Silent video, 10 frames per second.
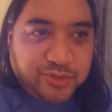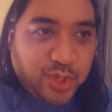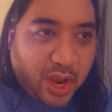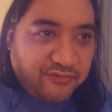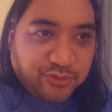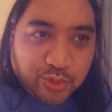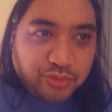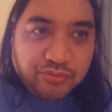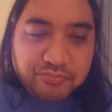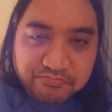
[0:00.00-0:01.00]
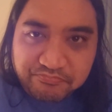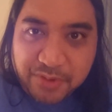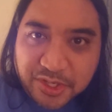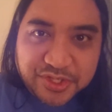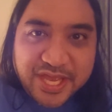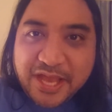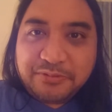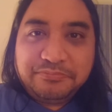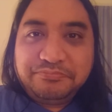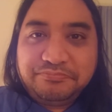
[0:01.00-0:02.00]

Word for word: drive through, bunker down,